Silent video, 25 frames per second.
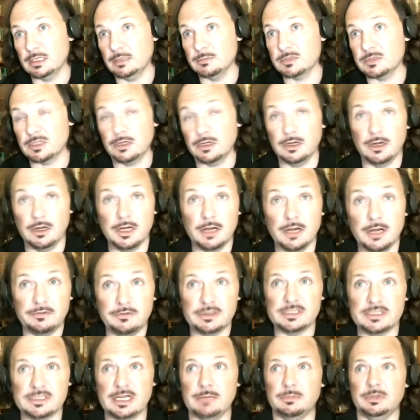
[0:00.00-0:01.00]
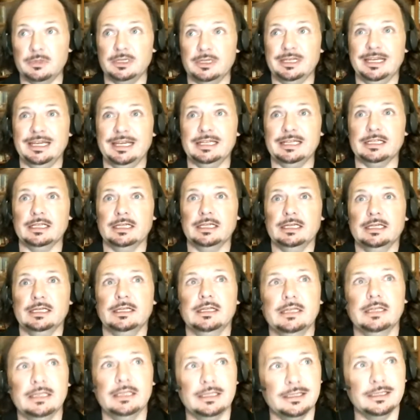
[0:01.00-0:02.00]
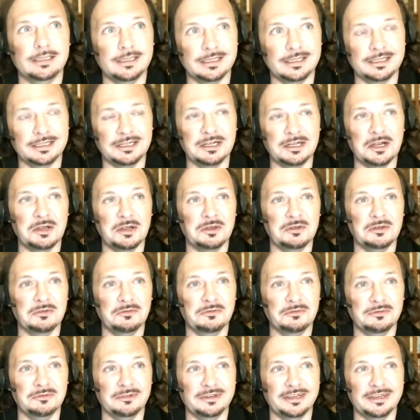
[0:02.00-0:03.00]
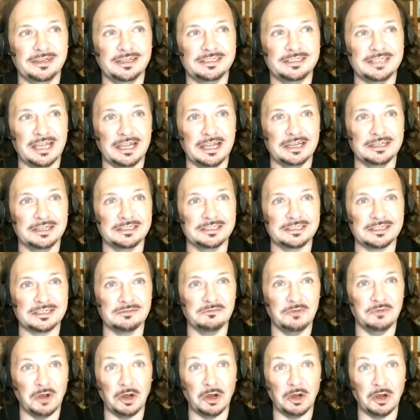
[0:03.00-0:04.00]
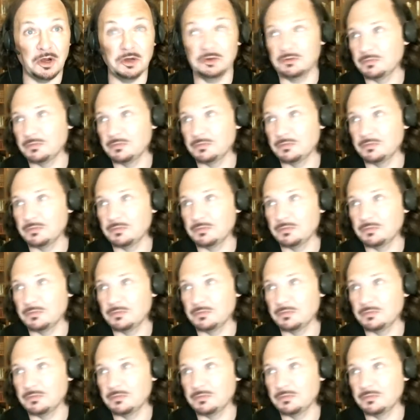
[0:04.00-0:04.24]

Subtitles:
So I know, for example, in Italy, the Italians can vote